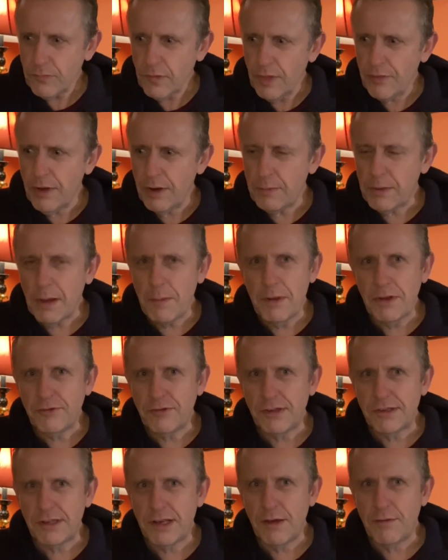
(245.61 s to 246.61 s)
that I've become
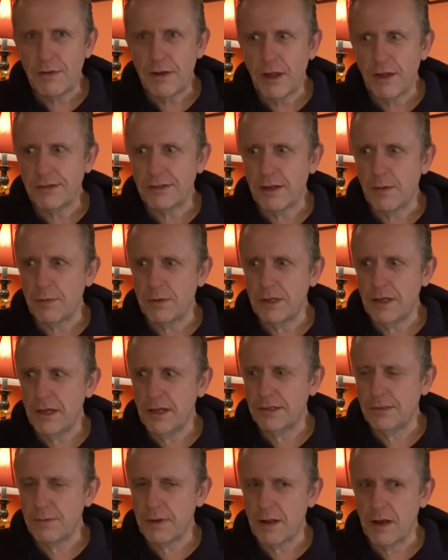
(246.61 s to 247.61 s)
interested in over the last couple of
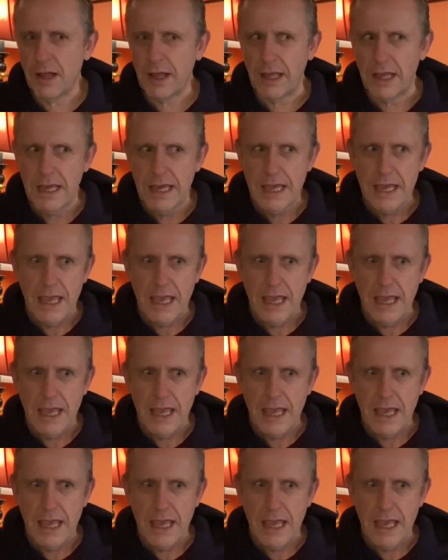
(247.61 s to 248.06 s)
years, about, like,